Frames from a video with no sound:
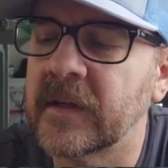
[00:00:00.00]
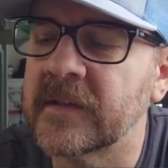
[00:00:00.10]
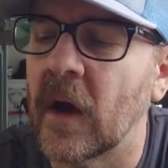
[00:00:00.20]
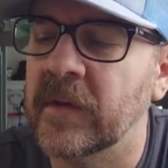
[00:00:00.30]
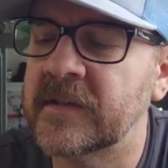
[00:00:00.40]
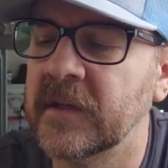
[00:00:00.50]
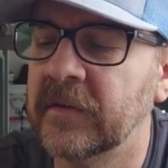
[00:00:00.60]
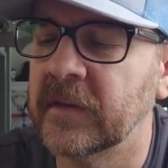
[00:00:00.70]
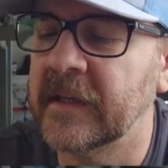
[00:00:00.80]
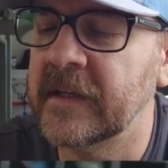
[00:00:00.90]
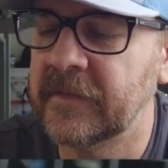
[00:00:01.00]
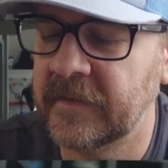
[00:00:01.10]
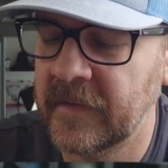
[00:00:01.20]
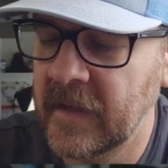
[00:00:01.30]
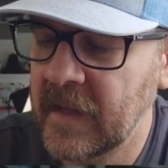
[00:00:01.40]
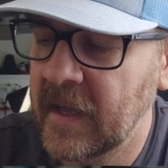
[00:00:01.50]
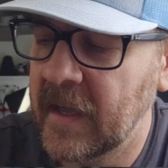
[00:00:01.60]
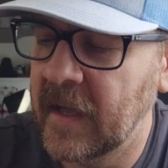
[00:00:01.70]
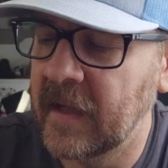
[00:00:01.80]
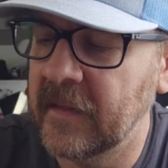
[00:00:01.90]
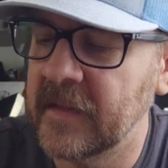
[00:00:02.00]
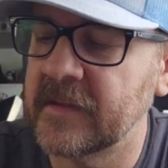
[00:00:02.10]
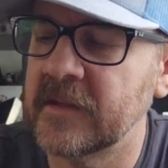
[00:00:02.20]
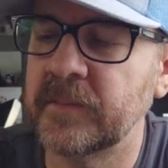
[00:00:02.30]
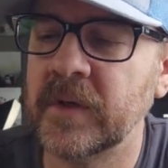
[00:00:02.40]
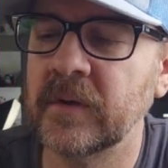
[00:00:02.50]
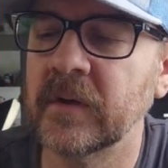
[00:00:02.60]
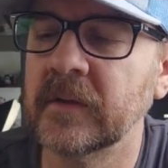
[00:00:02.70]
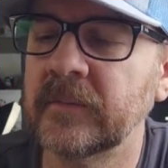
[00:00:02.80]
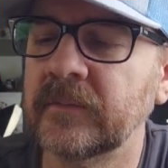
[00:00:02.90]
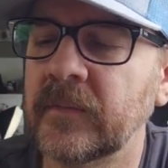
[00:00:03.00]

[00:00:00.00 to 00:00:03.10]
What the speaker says: Oh, it's Silver Leaf, and this is Pewter.